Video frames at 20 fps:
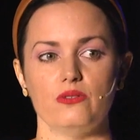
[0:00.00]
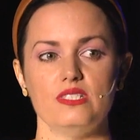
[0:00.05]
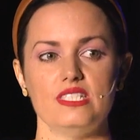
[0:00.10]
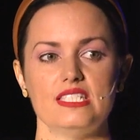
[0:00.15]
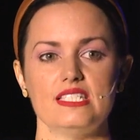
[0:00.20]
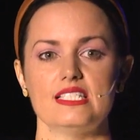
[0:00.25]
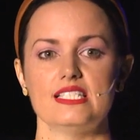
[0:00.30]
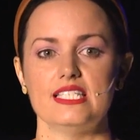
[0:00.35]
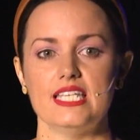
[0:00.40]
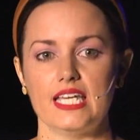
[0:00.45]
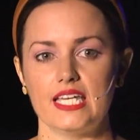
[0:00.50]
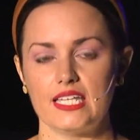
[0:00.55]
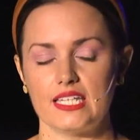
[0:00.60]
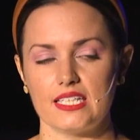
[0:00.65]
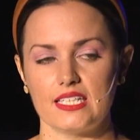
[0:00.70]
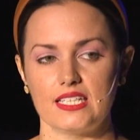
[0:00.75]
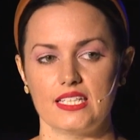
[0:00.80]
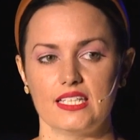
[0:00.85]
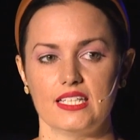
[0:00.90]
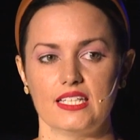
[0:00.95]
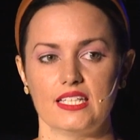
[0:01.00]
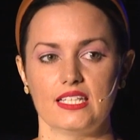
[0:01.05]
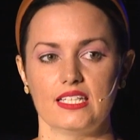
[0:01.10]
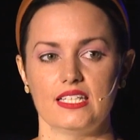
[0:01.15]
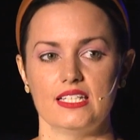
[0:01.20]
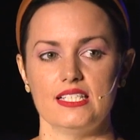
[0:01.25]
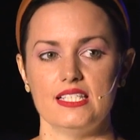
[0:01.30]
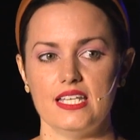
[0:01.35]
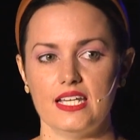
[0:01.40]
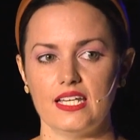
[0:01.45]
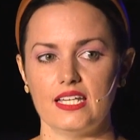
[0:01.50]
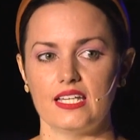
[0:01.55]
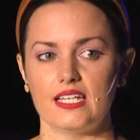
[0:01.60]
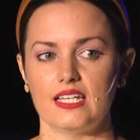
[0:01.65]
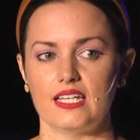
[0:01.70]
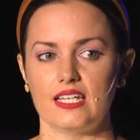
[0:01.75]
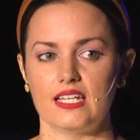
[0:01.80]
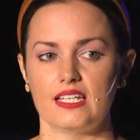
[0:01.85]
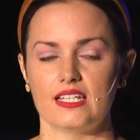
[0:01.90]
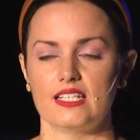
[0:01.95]
It goes tick, tick,
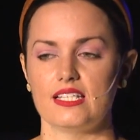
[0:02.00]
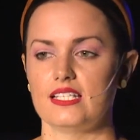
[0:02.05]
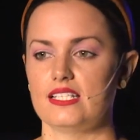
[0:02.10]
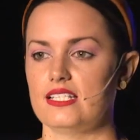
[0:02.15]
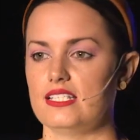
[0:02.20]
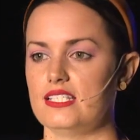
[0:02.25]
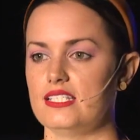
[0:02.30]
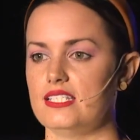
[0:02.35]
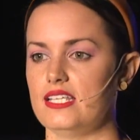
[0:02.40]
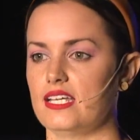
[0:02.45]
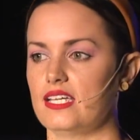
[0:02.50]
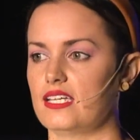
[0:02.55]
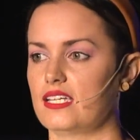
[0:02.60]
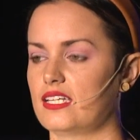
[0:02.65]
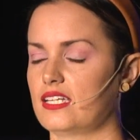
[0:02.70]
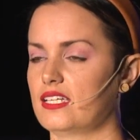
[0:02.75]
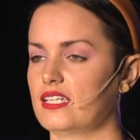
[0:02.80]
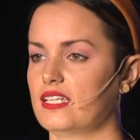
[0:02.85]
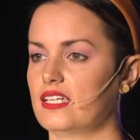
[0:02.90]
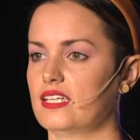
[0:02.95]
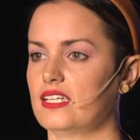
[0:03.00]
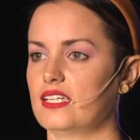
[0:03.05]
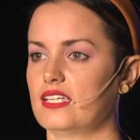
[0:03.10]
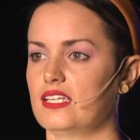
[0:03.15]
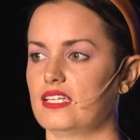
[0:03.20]
tick,